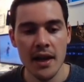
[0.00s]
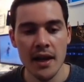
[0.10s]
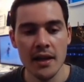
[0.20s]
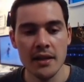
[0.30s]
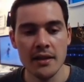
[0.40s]

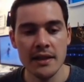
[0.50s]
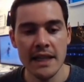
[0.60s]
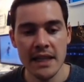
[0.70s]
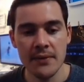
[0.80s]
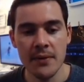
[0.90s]
and
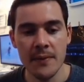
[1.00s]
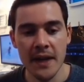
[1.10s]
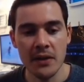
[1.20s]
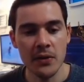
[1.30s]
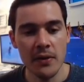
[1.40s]
leading from
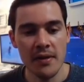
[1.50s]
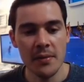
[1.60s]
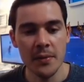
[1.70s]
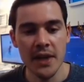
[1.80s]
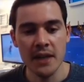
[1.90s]
that
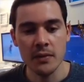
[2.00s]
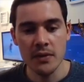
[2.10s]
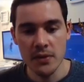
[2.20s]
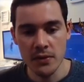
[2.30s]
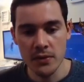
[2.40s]
course we were able
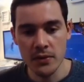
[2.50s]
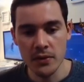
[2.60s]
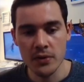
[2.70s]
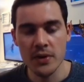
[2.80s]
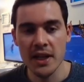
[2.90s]

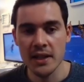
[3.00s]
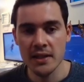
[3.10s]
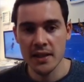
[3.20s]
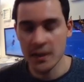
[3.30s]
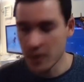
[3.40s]
to
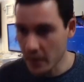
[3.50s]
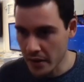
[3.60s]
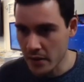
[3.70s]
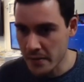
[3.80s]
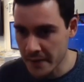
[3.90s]
create a
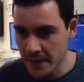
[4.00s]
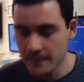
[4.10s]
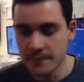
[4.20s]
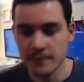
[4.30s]
choreography.